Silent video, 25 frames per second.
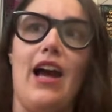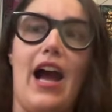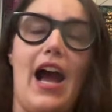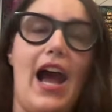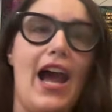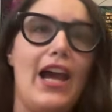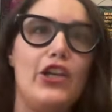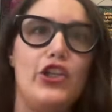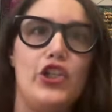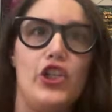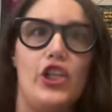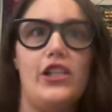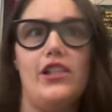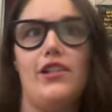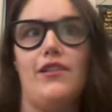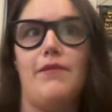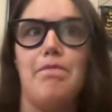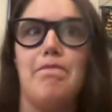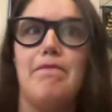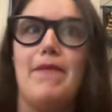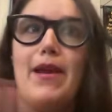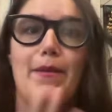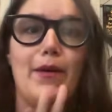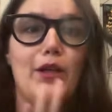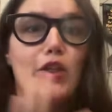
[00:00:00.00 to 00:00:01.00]
I just
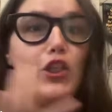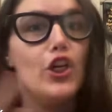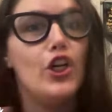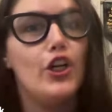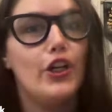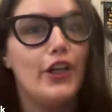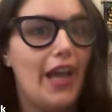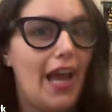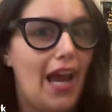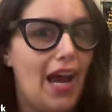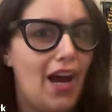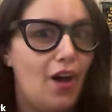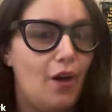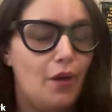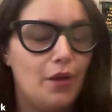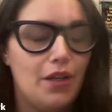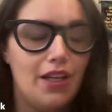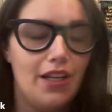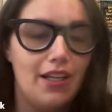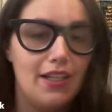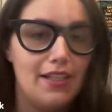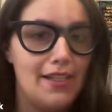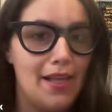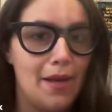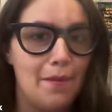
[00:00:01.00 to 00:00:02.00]
maybe took out
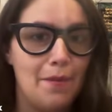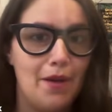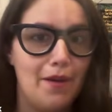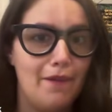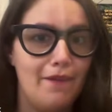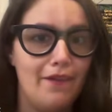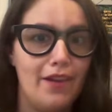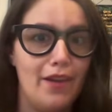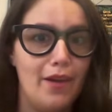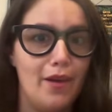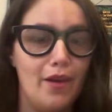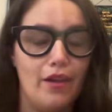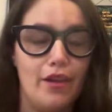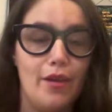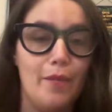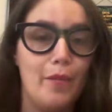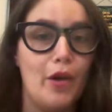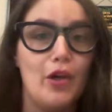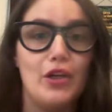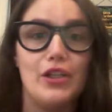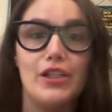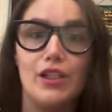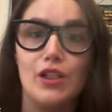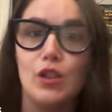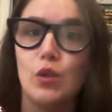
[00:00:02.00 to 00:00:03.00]
some of the
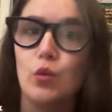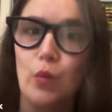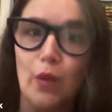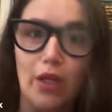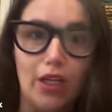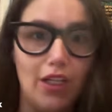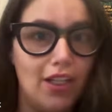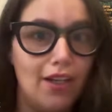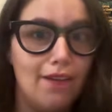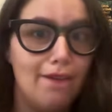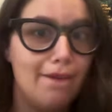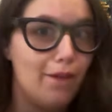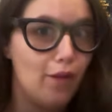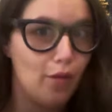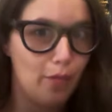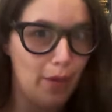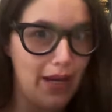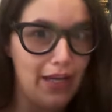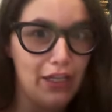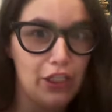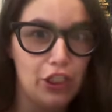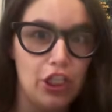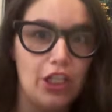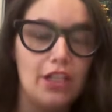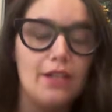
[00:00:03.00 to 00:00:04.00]
person's real
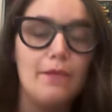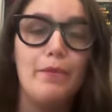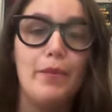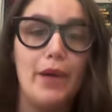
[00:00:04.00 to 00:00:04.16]
information,